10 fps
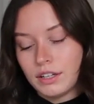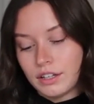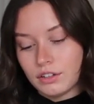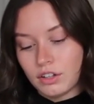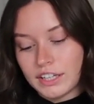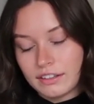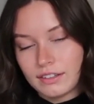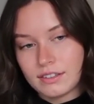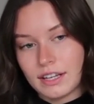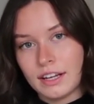you're looking at
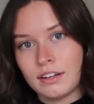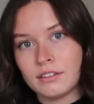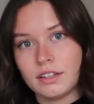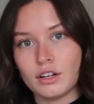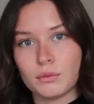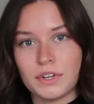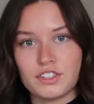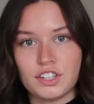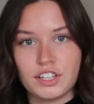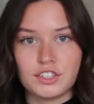the skin, you know, make
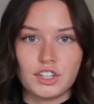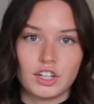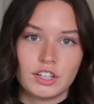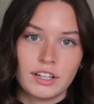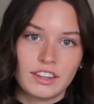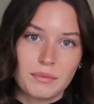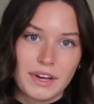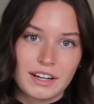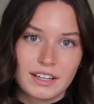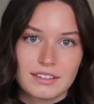sure you're turning the
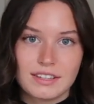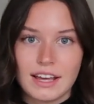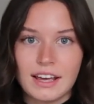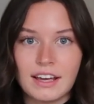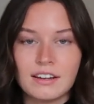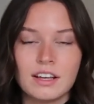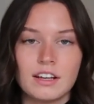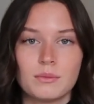mannequin's head,